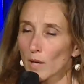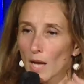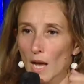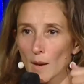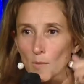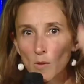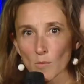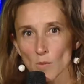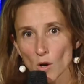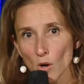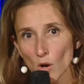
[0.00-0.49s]

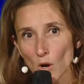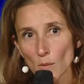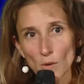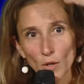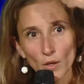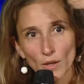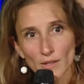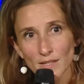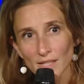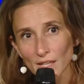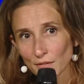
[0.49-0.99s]
now there's
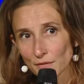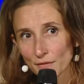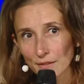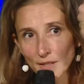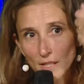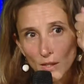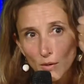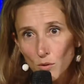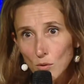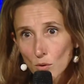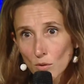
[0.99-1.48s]
no
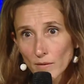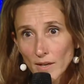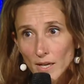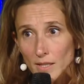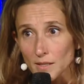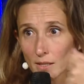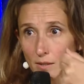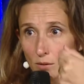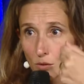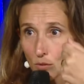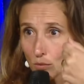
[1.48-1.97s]

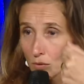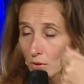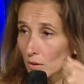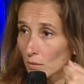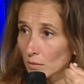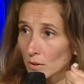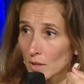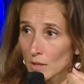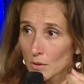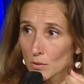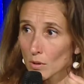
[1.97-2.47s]

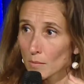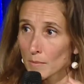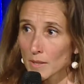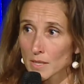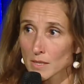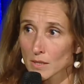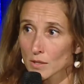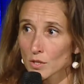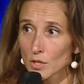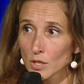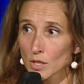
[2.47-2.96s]
incoming or
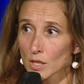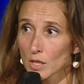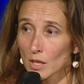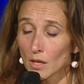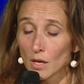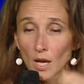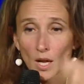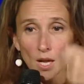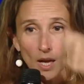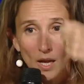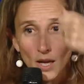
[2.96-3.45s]

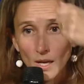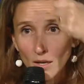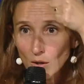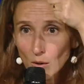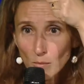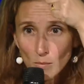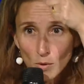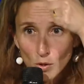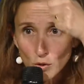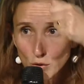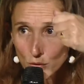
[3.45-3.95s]
outgoing
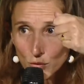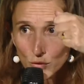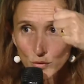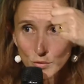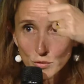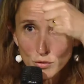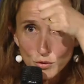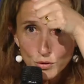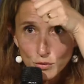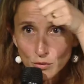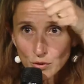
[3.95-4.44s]
customers, so
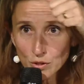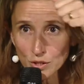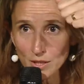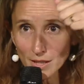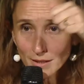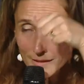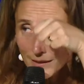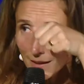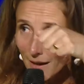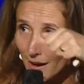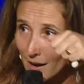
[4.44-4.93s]
how
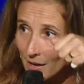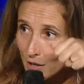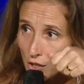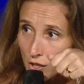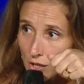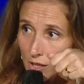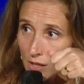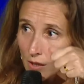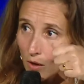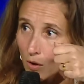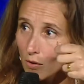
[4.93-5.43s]
could
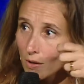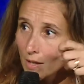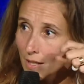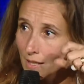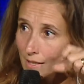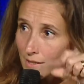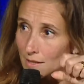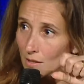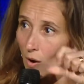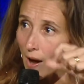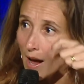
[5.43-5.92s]
we
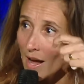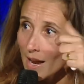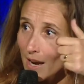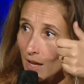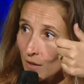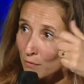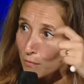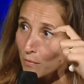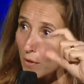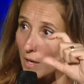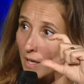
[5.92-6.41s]
track
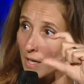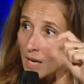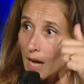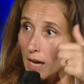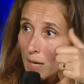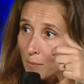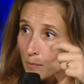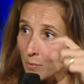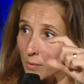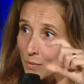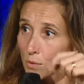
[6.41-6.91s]
this and
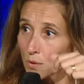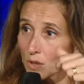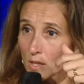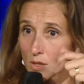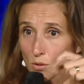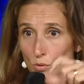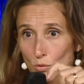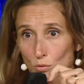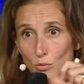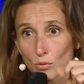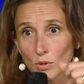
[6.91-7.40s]

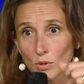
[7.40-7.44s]
interact